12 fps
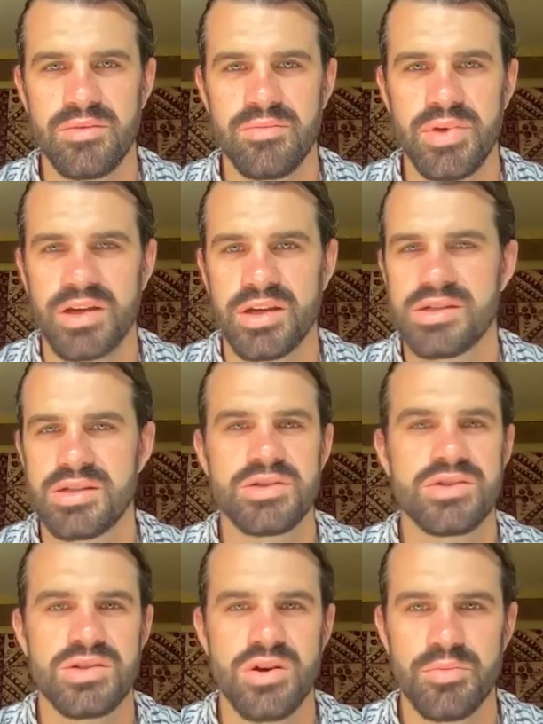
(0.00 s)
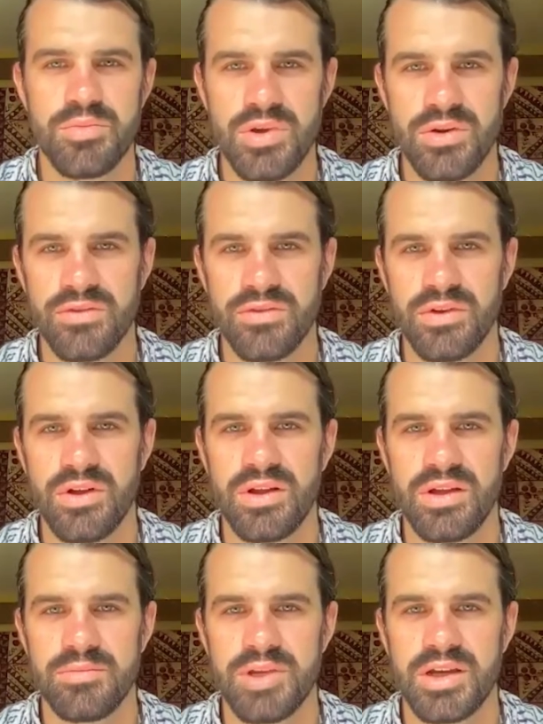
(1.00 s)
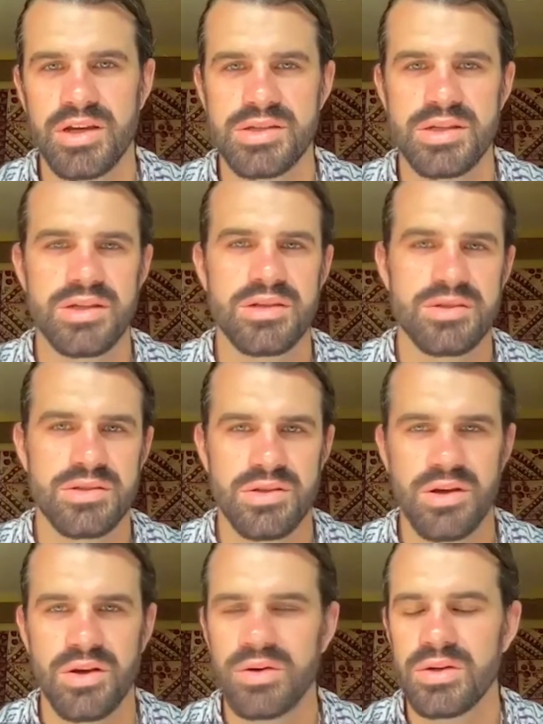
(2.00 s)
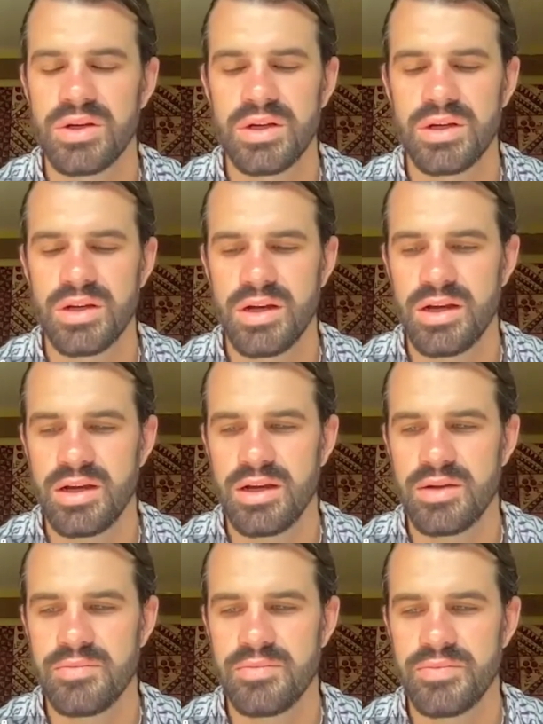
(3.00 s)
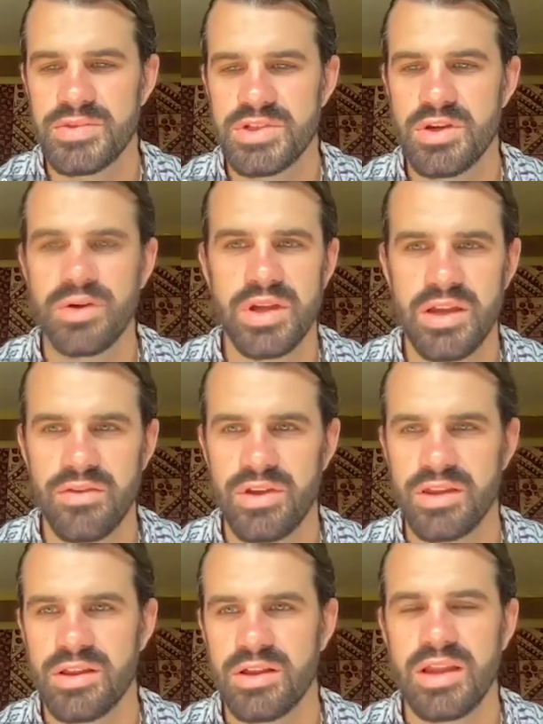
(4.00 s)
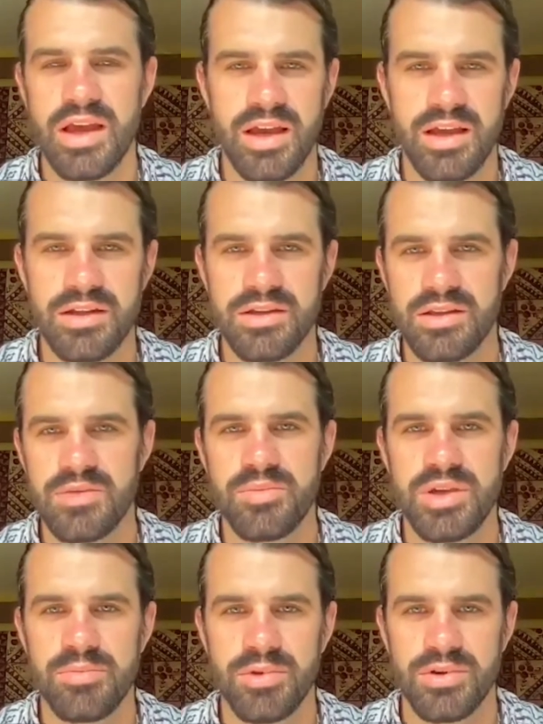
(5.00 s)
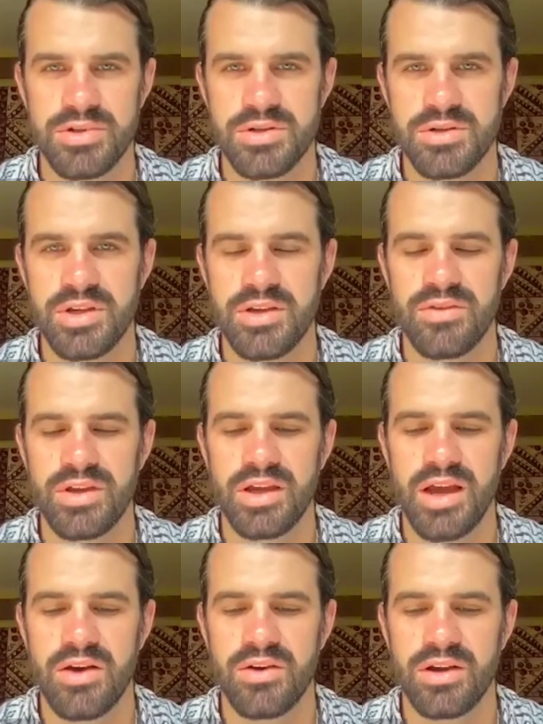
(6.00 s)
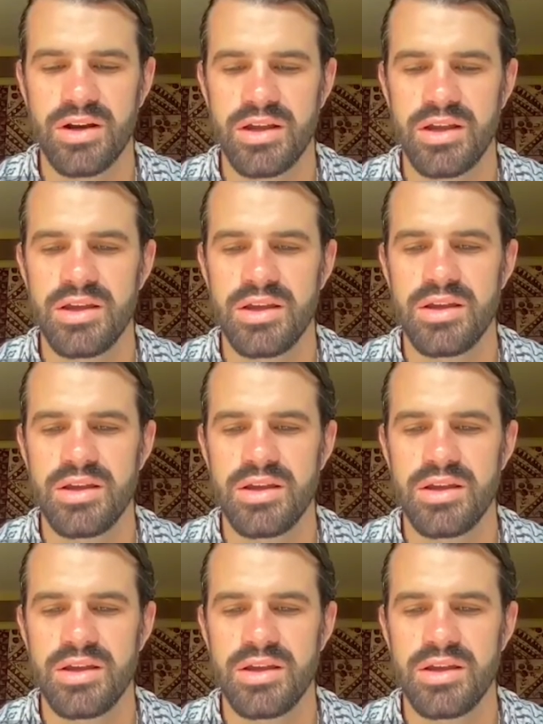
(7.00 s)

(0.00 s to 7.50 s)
because it is so beautiful, because it is so so giving, the land and the people are so giving. How can I